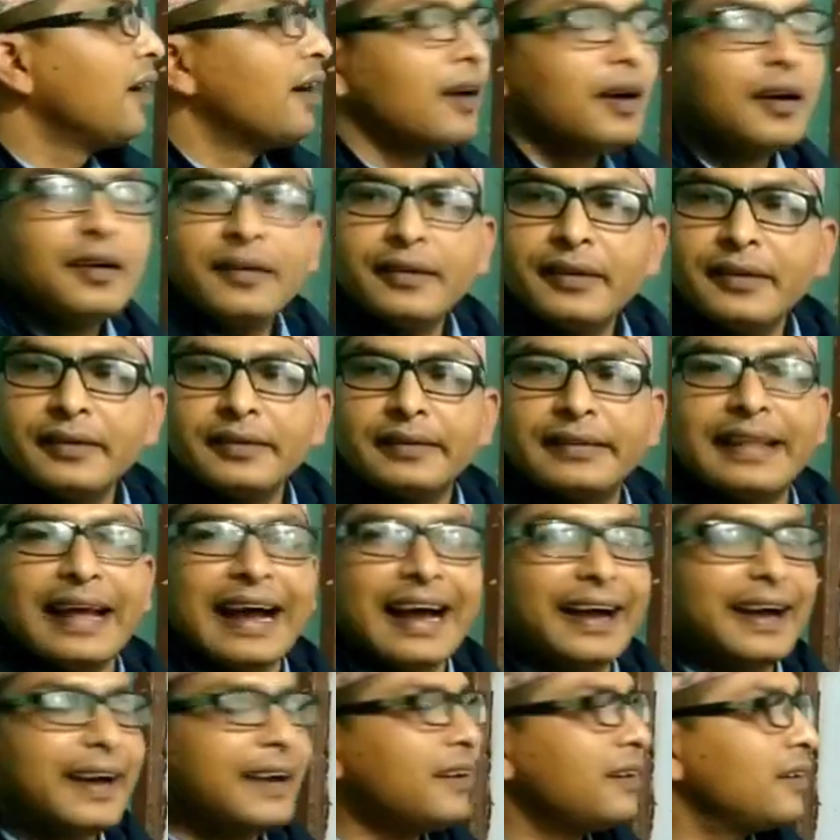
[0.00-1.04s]
under
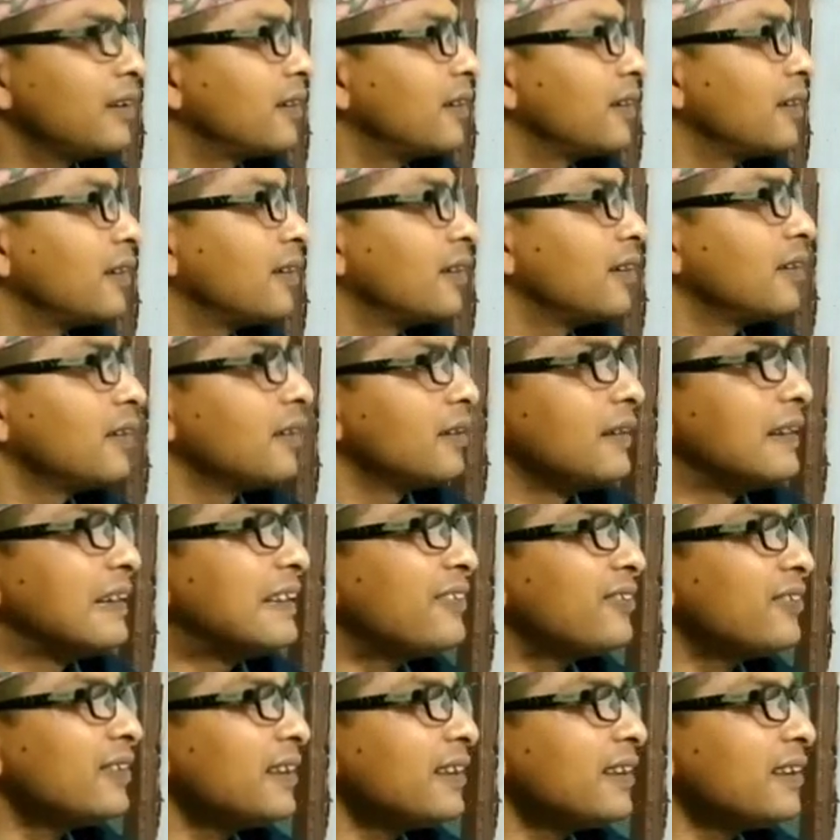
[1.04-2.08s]
that
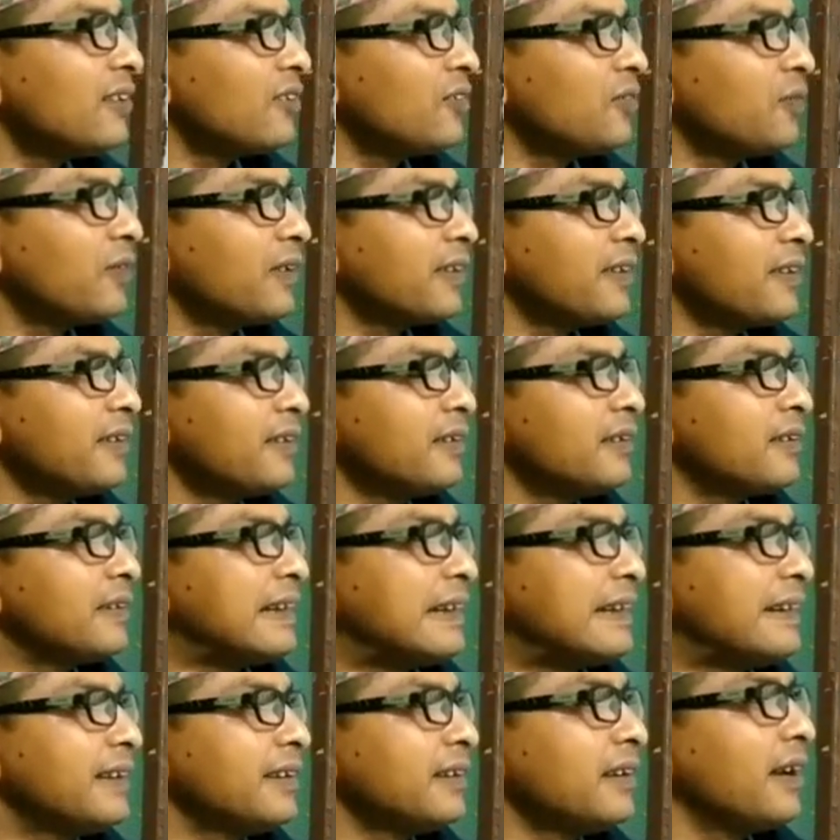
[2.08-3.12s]
listening, speaking,
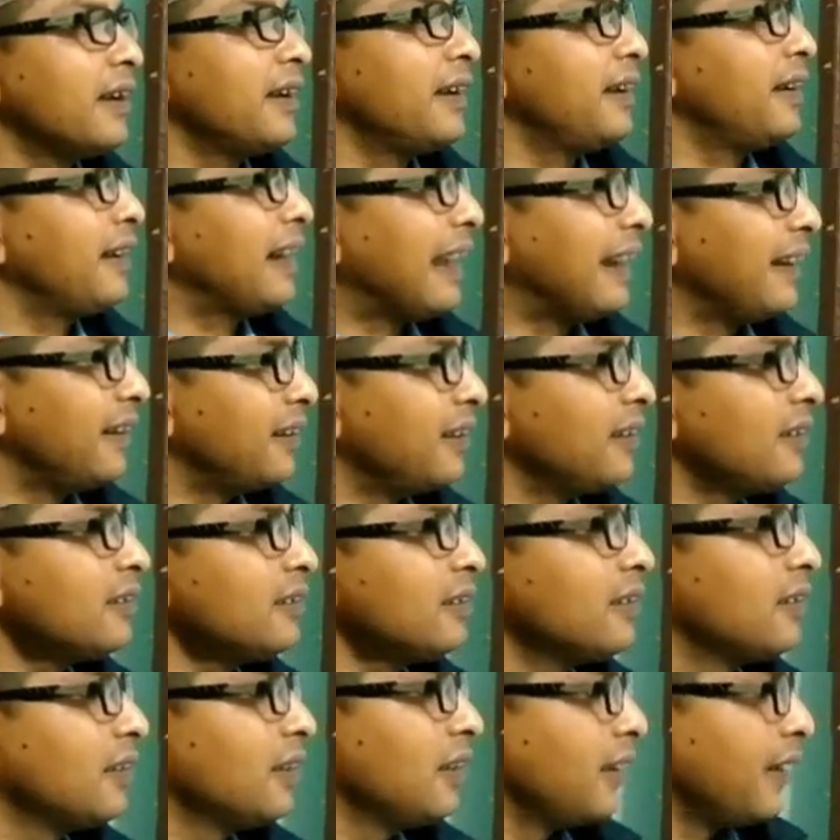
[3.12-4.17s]
reading and
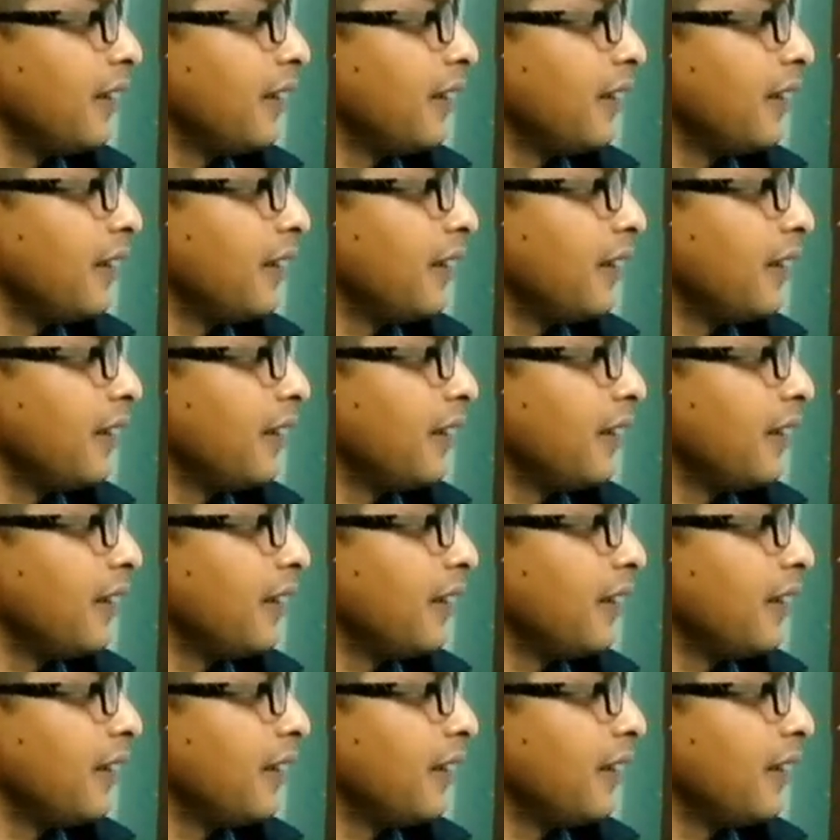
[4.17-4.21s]
writing,